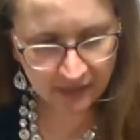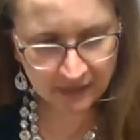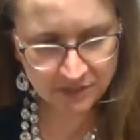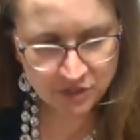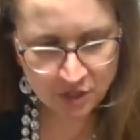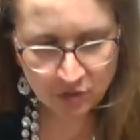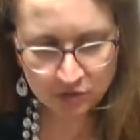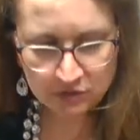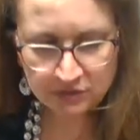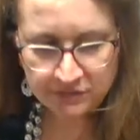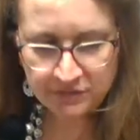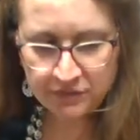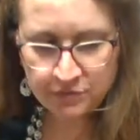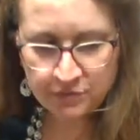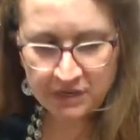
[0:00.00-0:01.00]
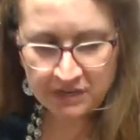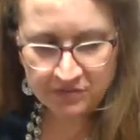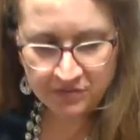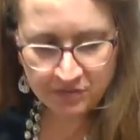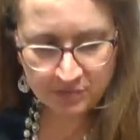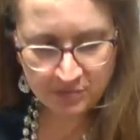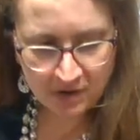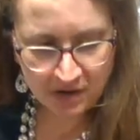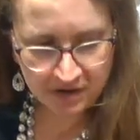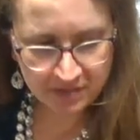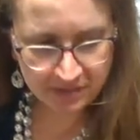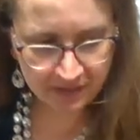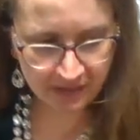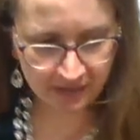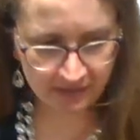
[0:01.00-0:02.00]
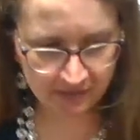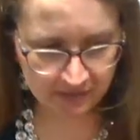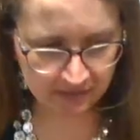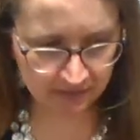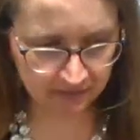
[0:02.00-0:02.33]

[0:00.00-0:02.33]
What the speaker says: A total of 3 for Martha.